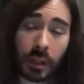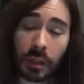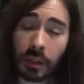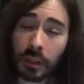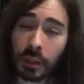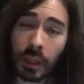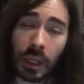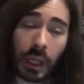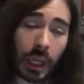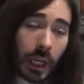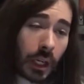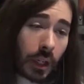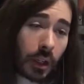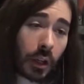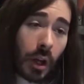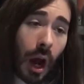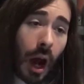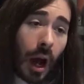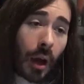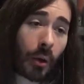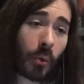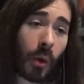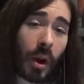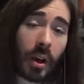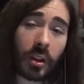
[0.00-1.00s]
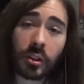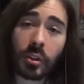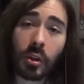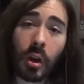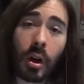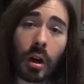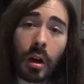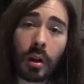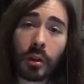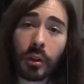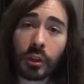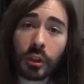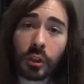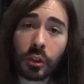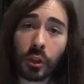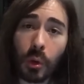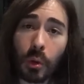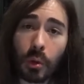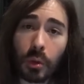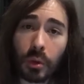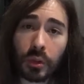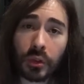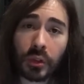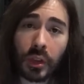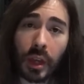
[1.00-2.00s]
and God rest all the
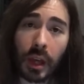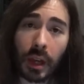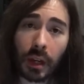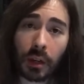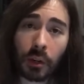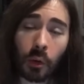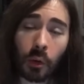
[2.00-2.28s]
souls that